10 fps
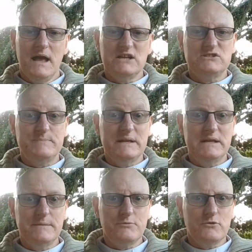And to be
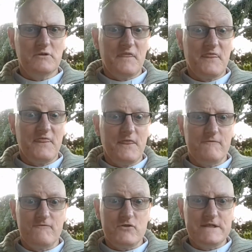liberal and
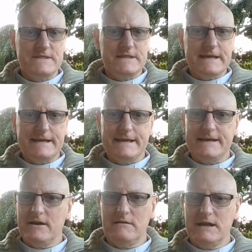free
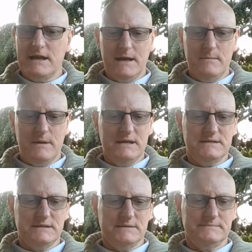thinking only came
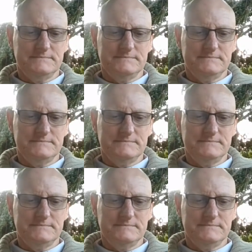later.